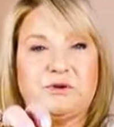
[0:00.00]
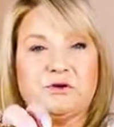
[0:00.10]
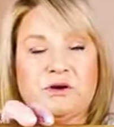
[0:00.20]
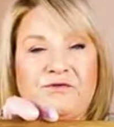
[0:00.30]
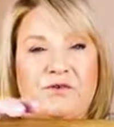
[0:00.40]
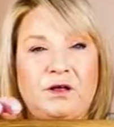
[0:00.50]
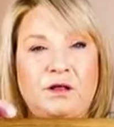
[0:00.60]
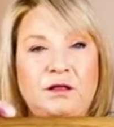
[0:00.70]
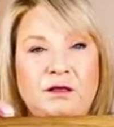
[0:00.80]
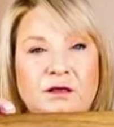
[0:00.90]

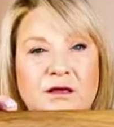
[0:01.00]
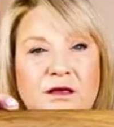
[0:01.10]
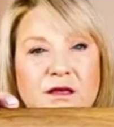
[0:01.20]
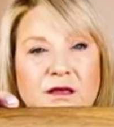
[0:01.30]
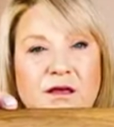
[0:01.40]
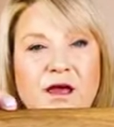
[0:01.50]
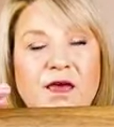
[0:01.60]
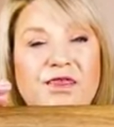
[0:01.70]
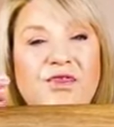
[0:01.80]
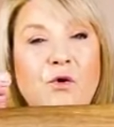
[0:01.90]
beautiful?
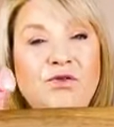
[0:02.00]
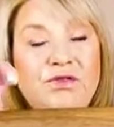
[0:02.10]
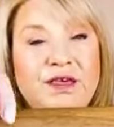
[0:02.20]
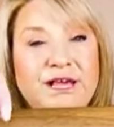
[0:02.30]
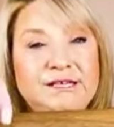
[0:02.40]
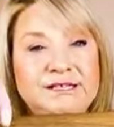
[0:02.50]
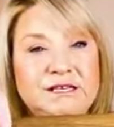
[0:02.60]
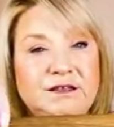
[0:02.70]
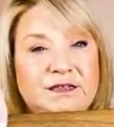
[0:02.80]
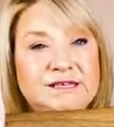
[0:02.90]

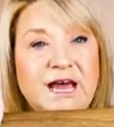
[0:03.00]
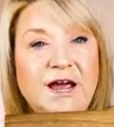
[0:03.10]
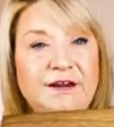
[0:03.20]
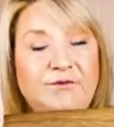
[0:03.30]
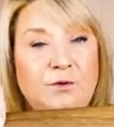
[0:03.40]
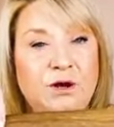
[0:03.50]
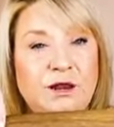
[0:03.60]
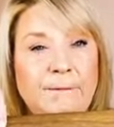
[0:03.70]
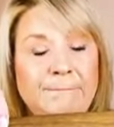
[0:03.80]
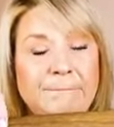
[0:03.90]
This kind of
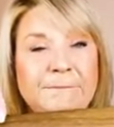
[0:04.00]
wood